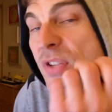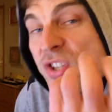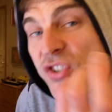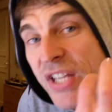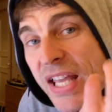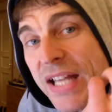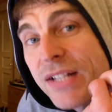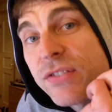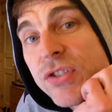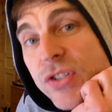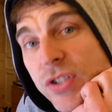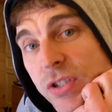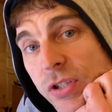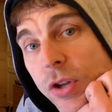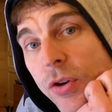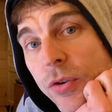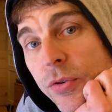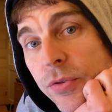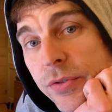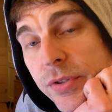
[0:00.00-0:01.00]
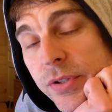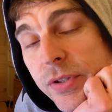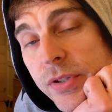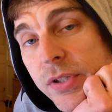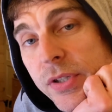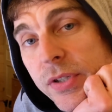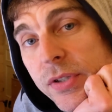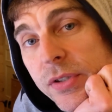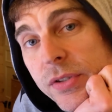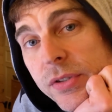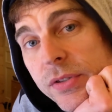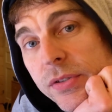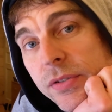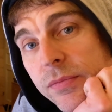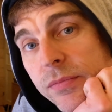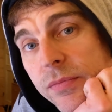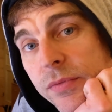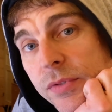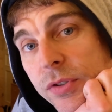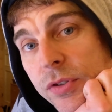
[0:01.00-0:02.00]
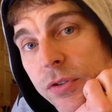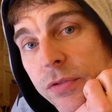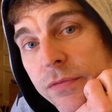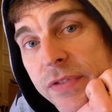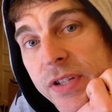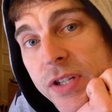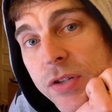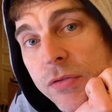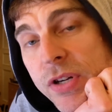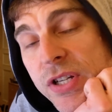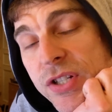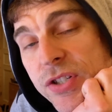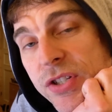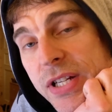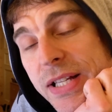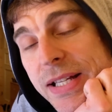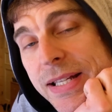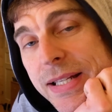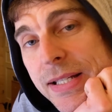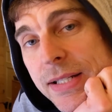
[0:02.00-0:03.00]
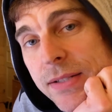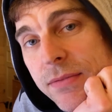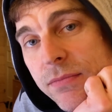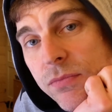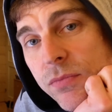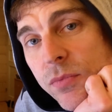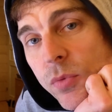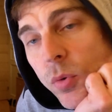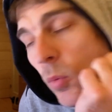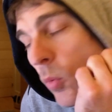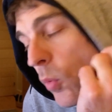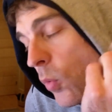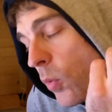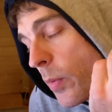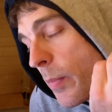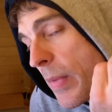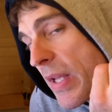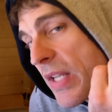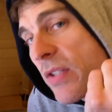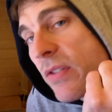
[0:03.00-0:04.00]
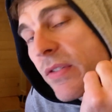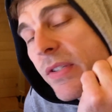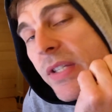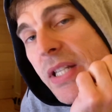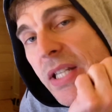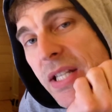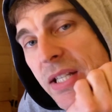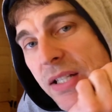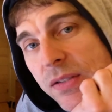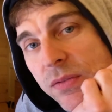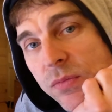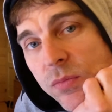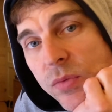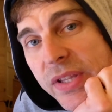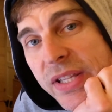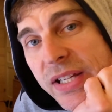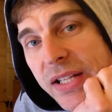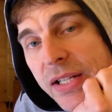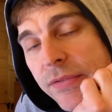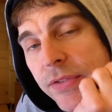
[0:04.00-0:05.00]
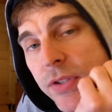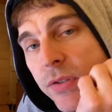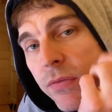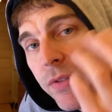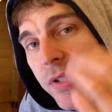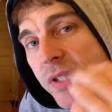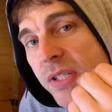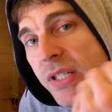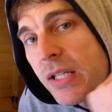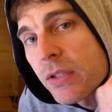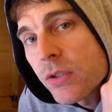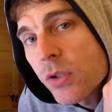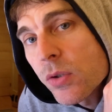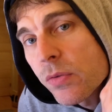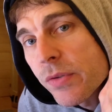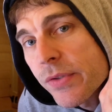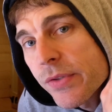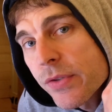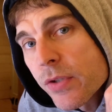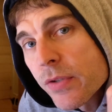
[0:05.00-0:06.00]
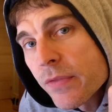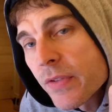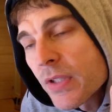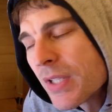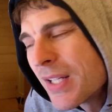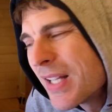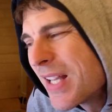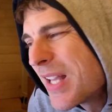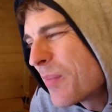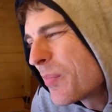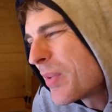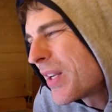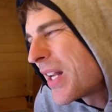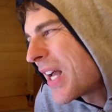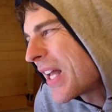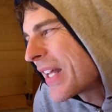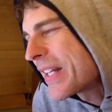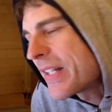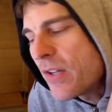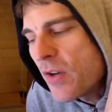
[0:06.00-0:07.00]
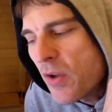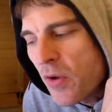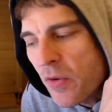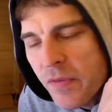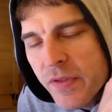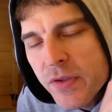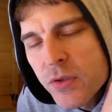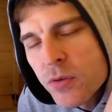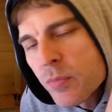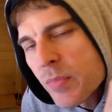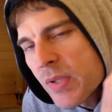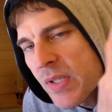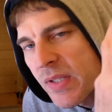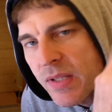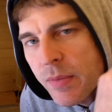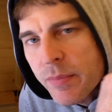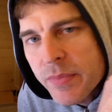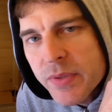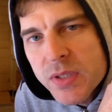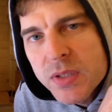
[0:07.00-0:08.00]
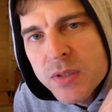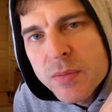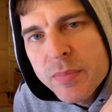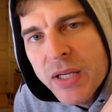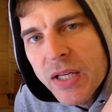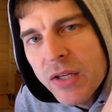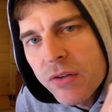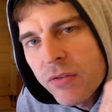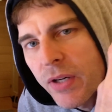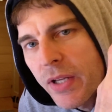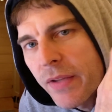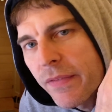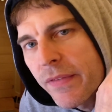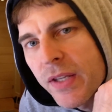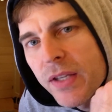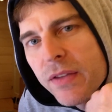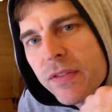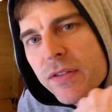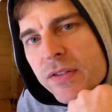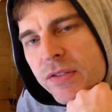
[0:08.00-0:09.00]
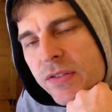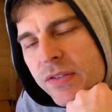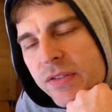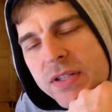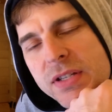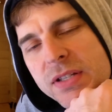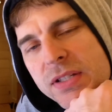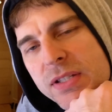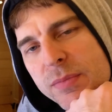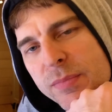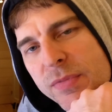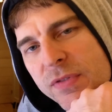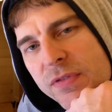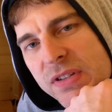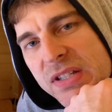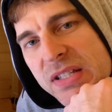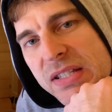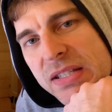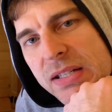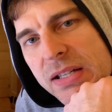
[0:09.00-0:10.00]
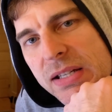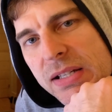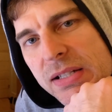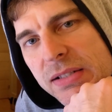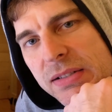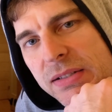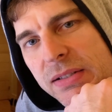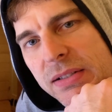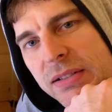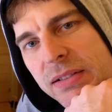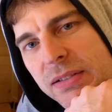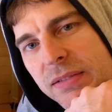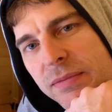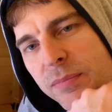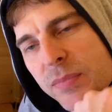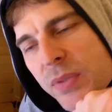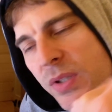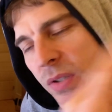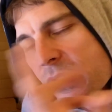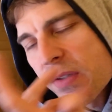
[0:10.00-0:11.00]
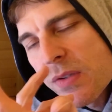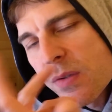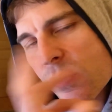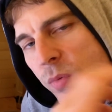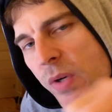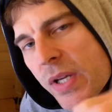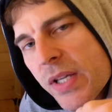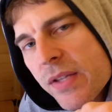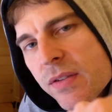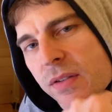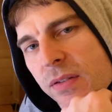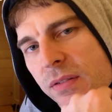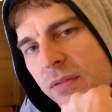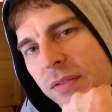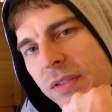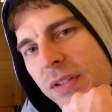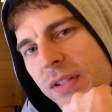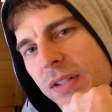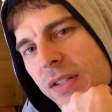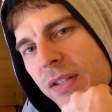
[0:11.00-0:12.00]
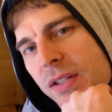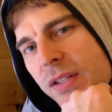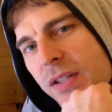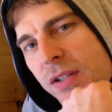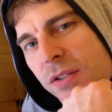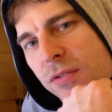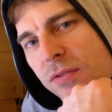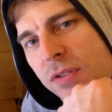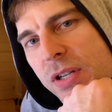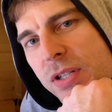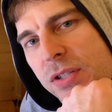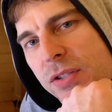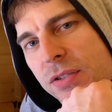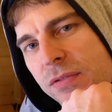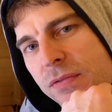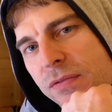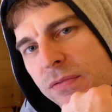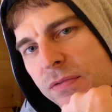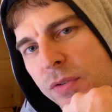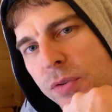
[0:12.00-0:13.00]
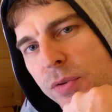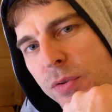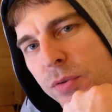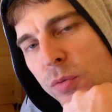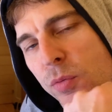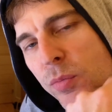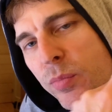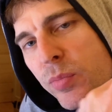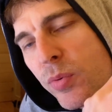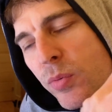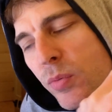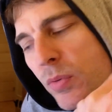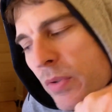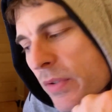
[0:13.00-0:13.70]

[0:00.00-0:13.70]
you can just load your configuration again or automations again without having to restart the whole server. But I don't know, there could be something in the background there that just needs to be restarted. because of the way the integration for the Nord Pool